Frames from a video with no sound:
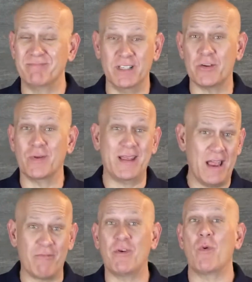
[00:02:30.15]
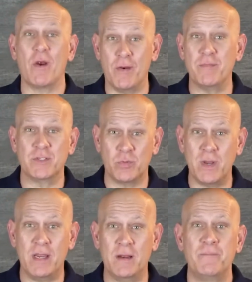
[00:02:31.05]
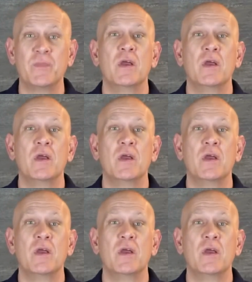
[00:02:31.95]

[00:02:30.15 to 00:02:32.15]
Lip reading: literally everywhere in between,